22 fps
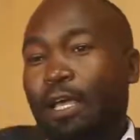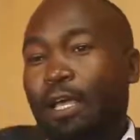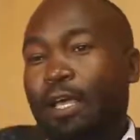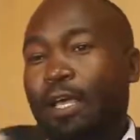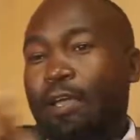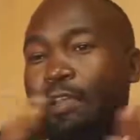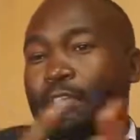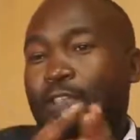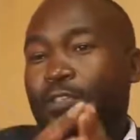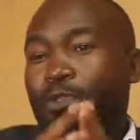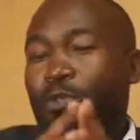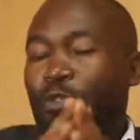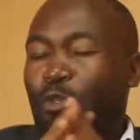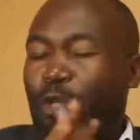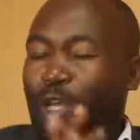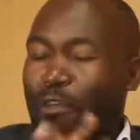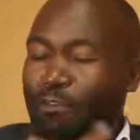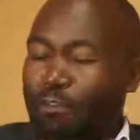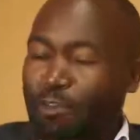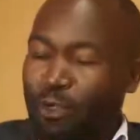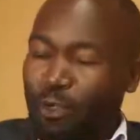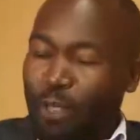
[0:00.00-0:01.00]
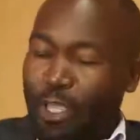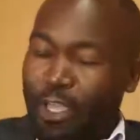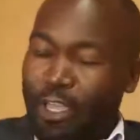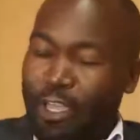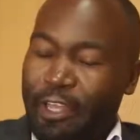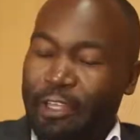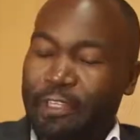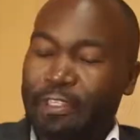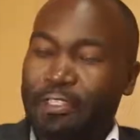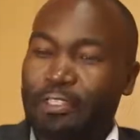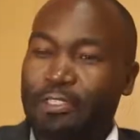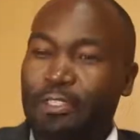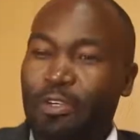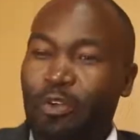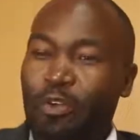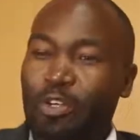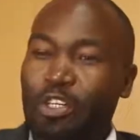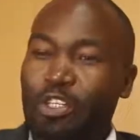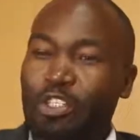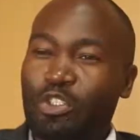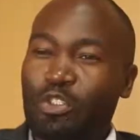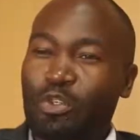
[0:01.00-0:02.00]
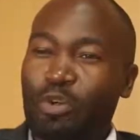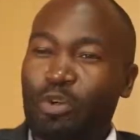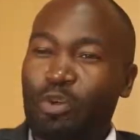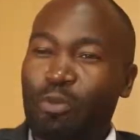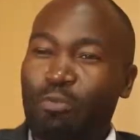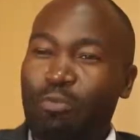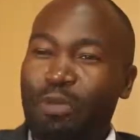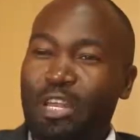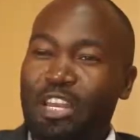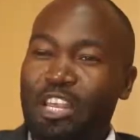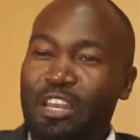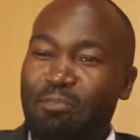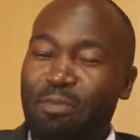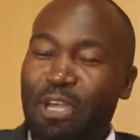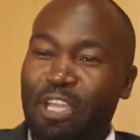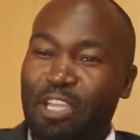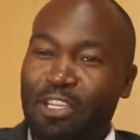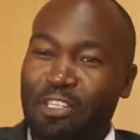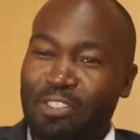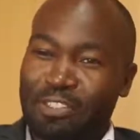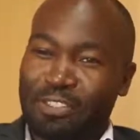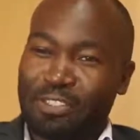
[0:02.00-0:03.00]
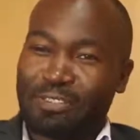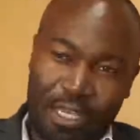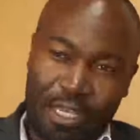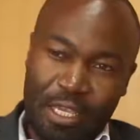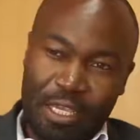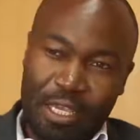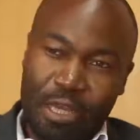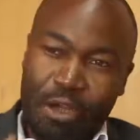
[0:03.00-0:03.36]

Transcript: It is good to have you again on the show, Money and Markets.